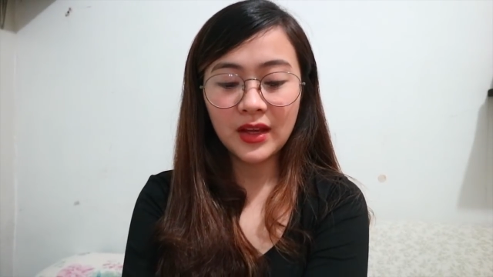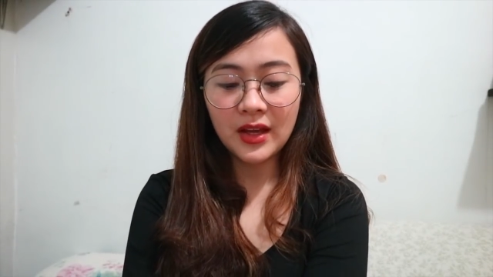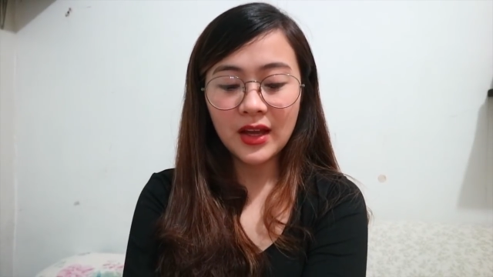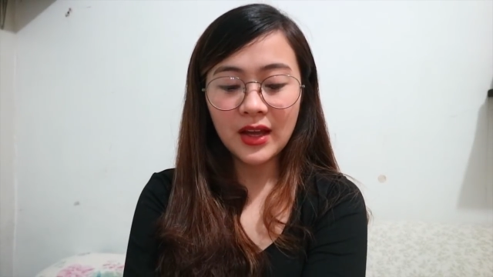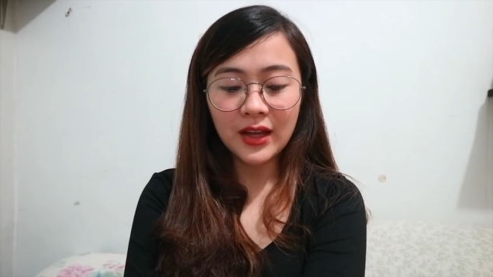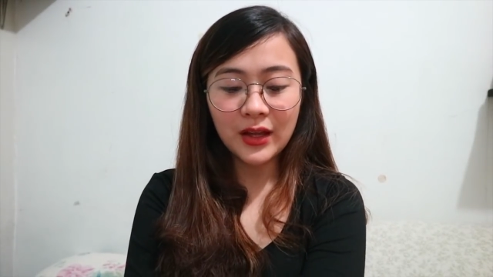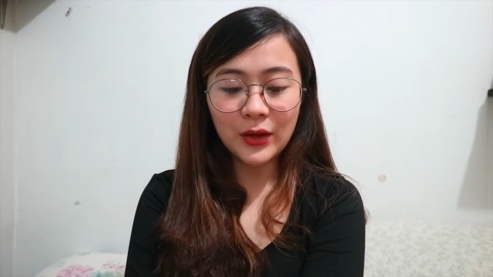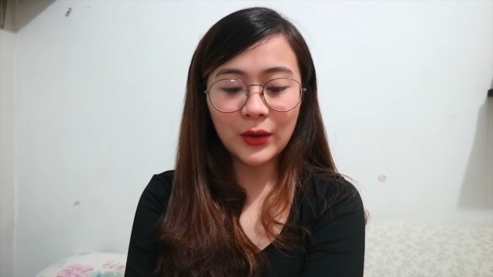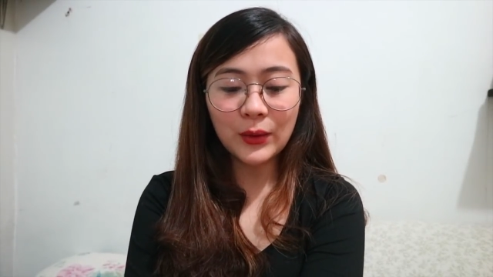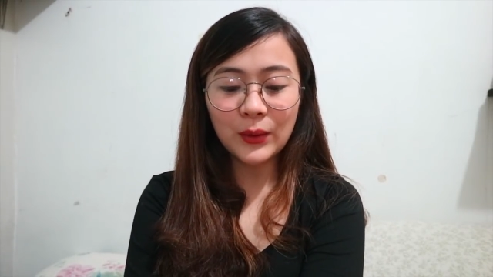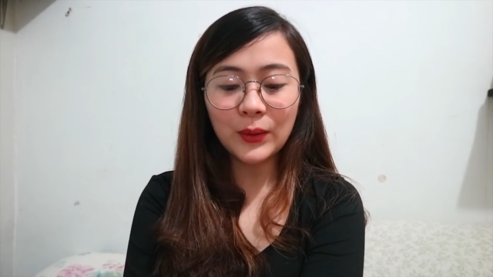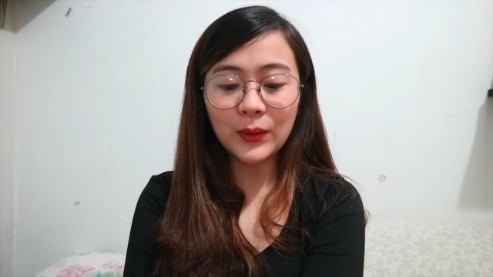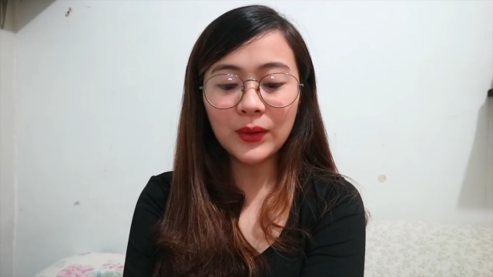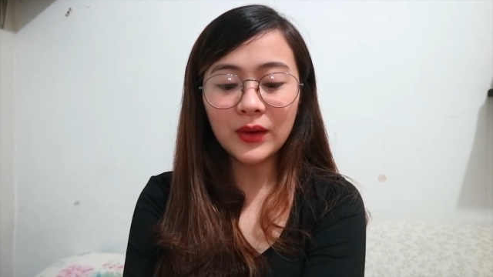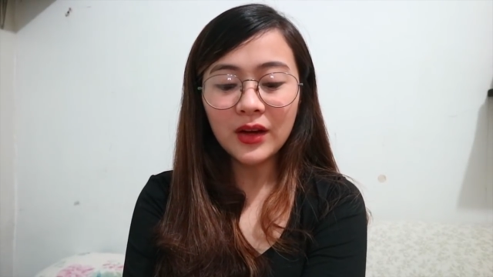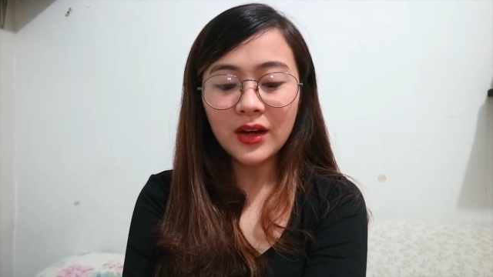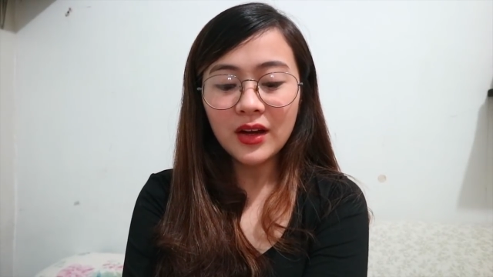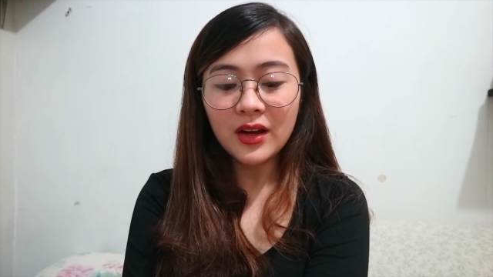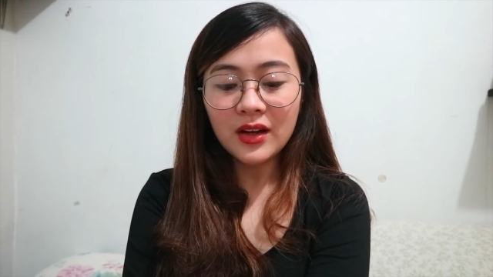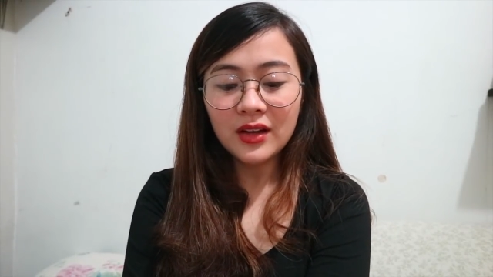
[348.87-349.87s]
You know,
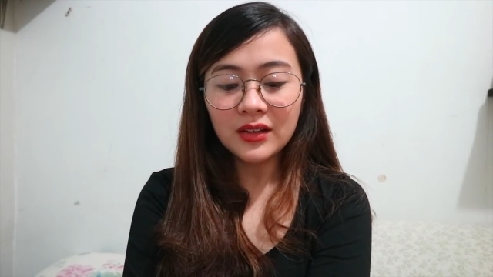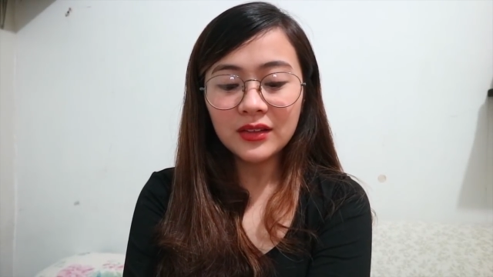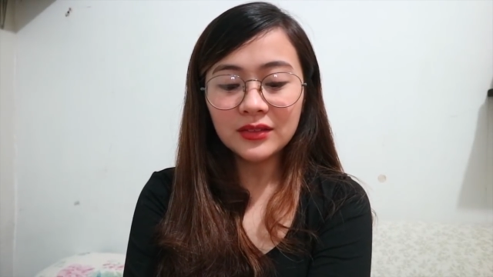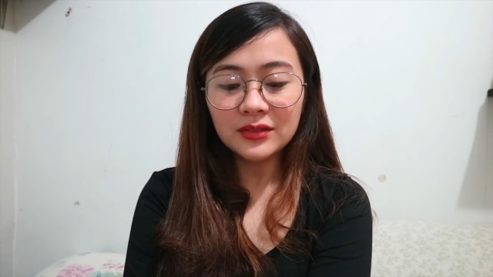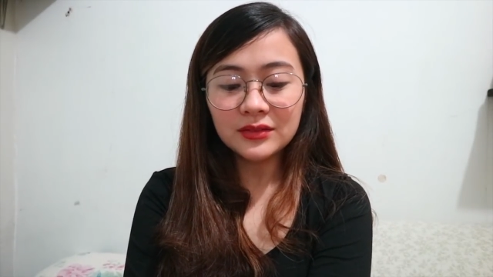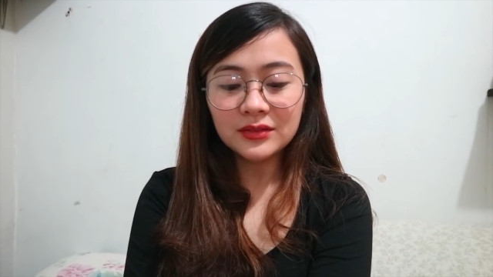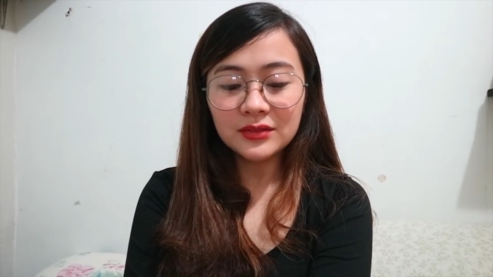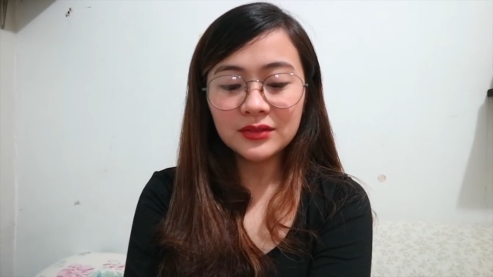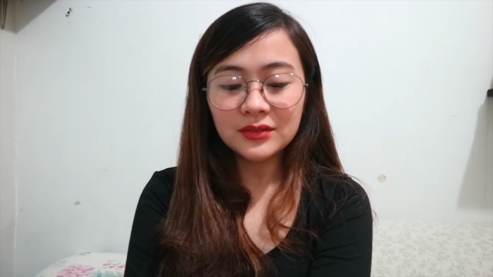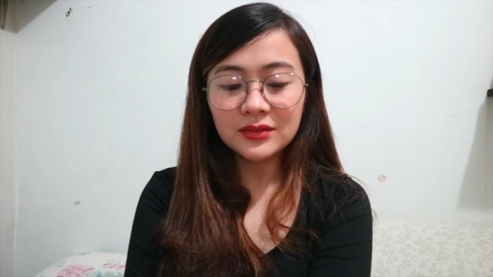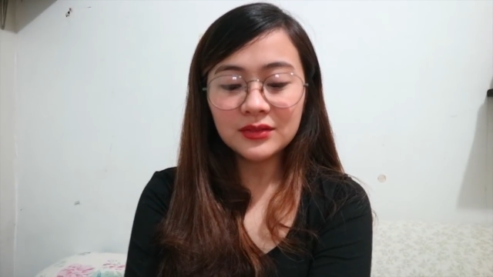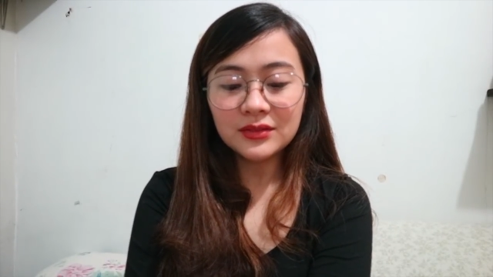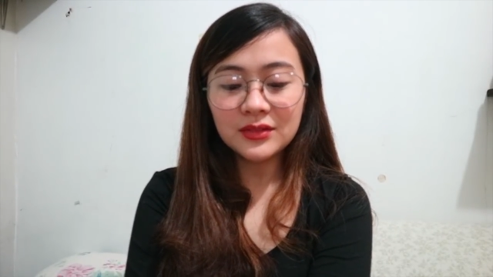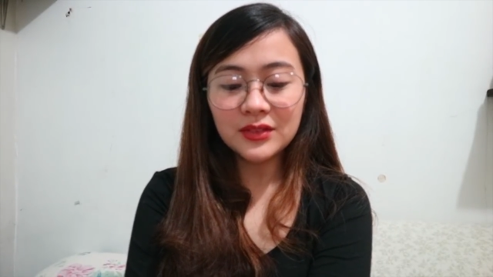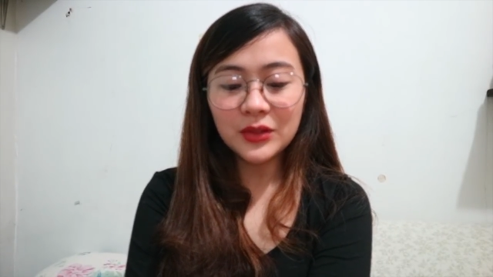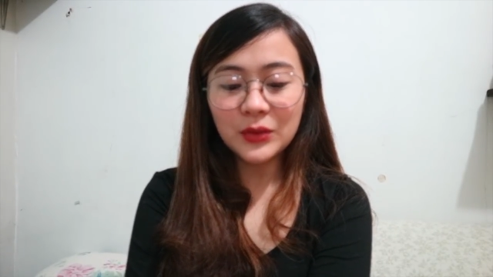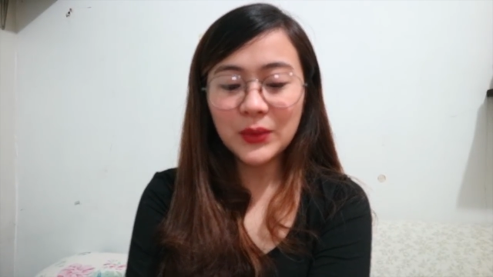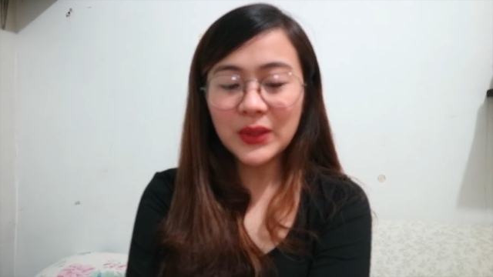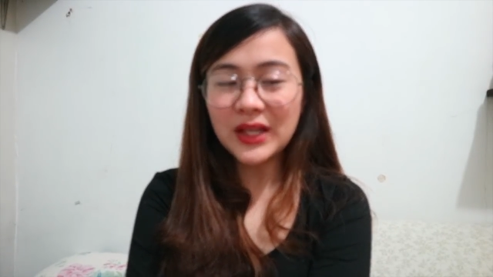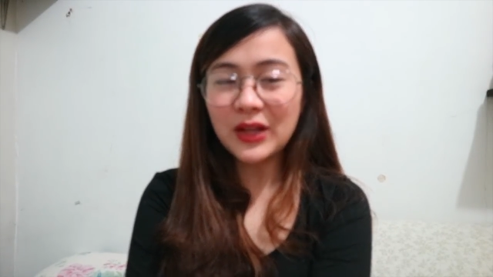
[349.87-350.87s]

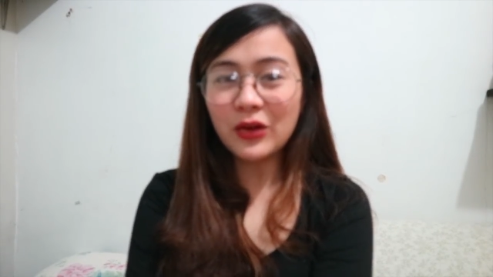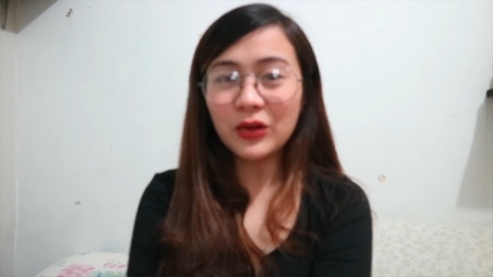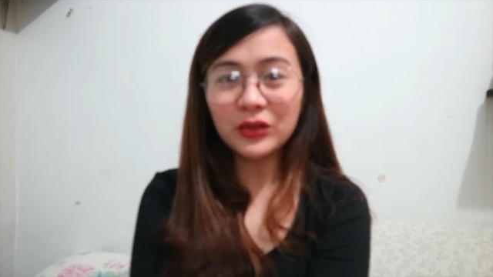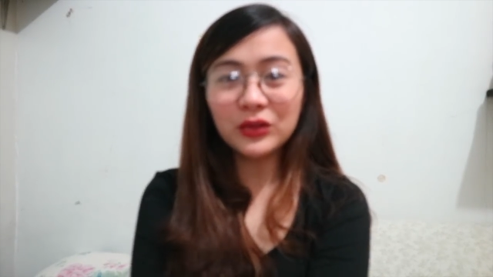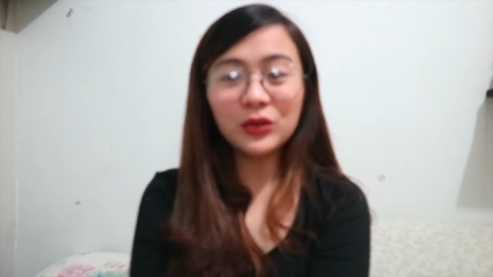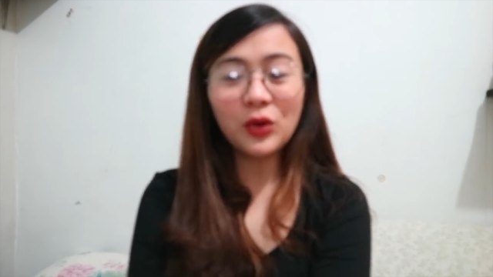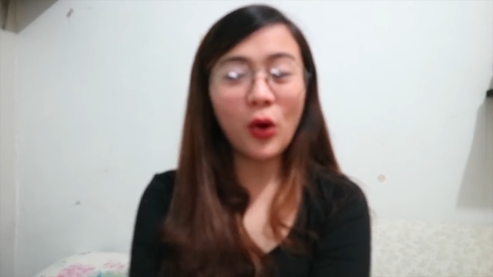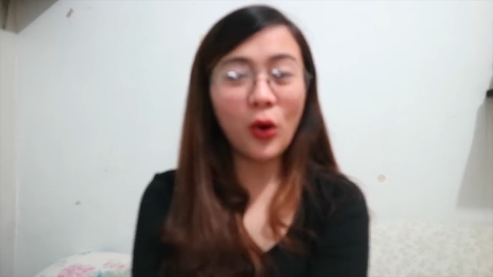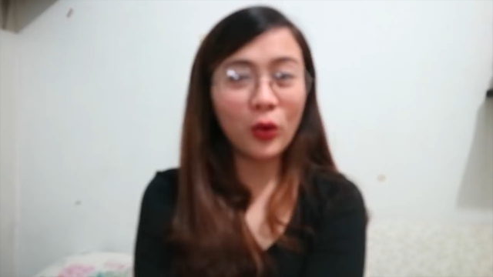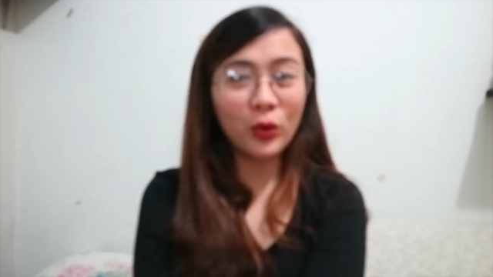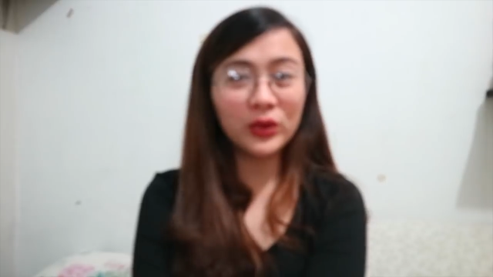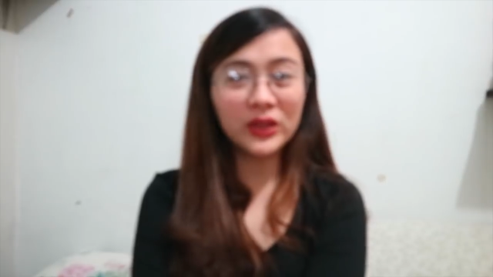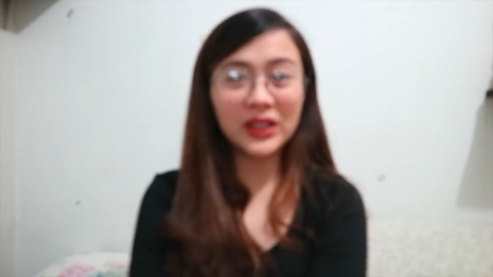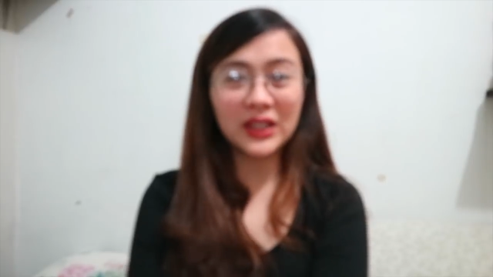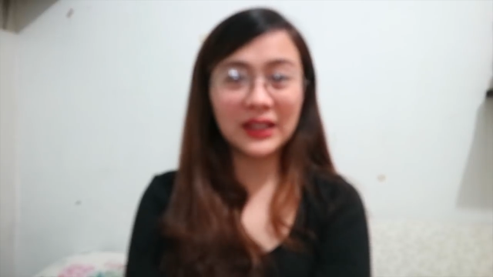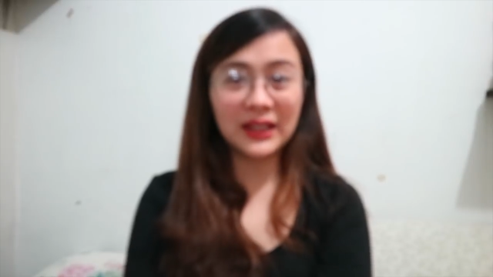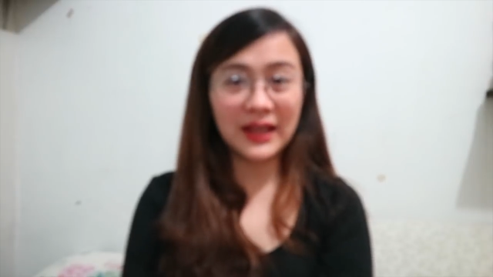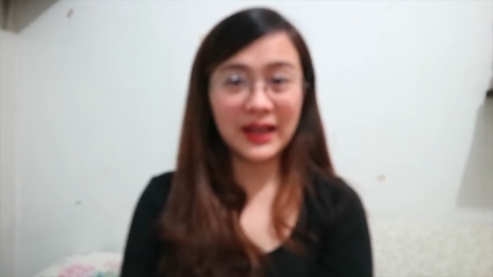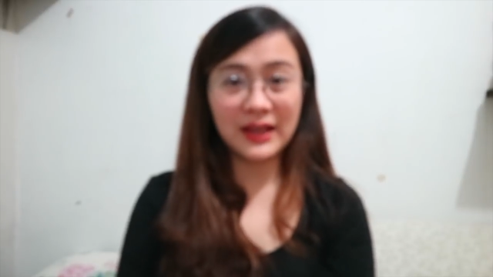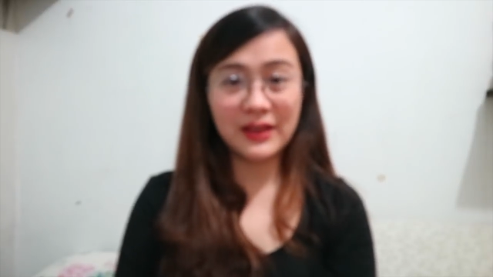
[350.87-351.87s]
we don't own
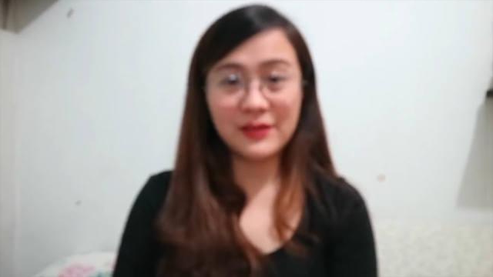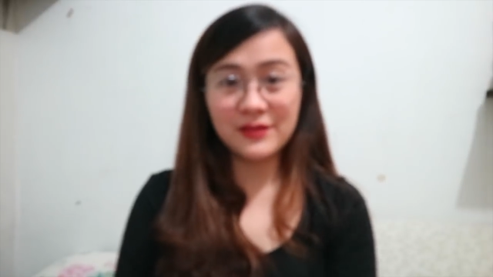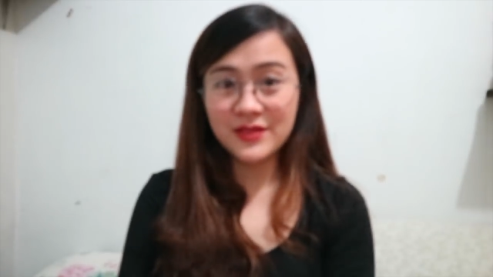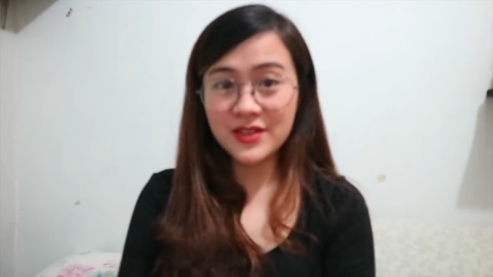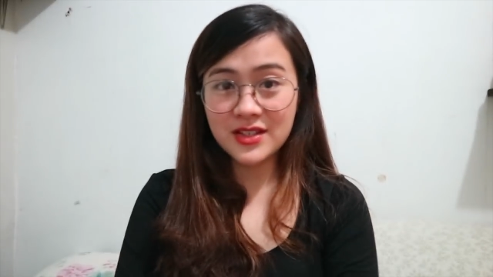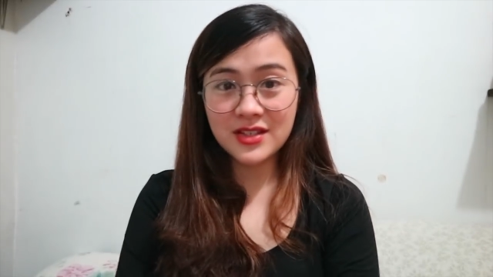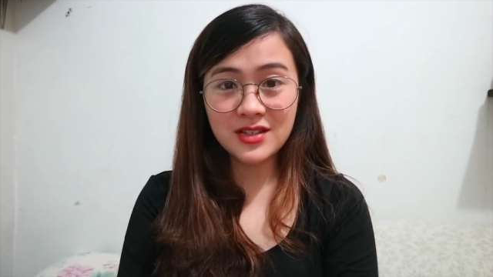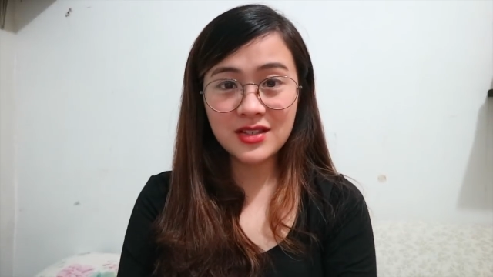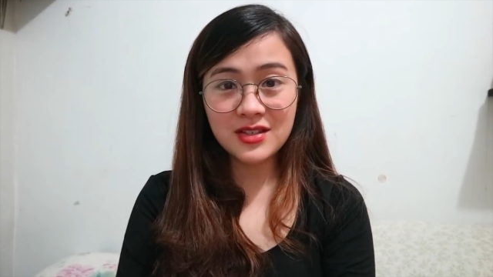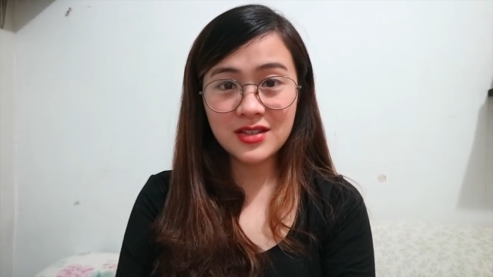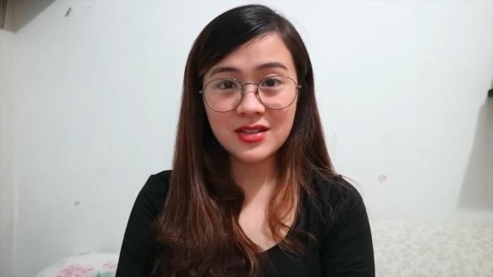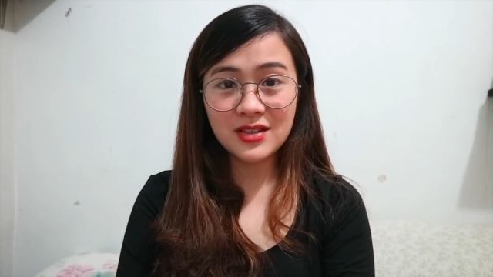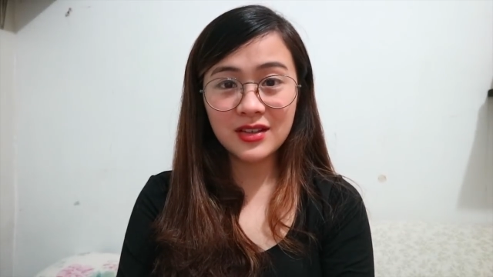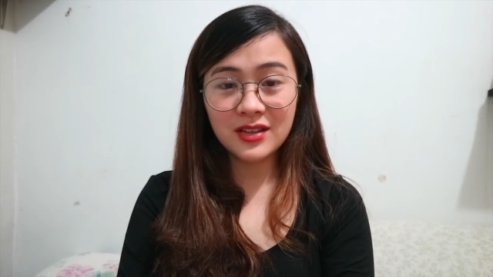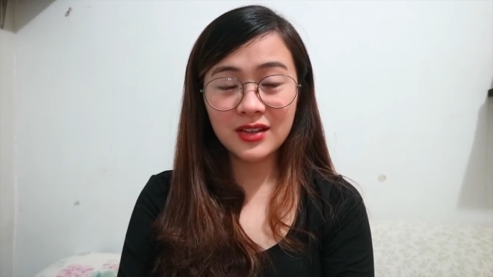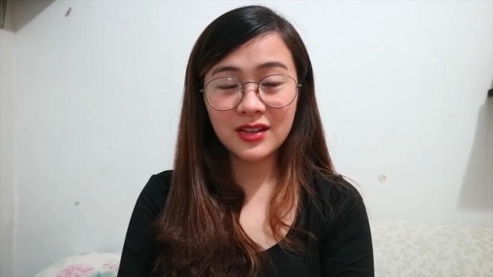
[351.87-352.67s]
our lives.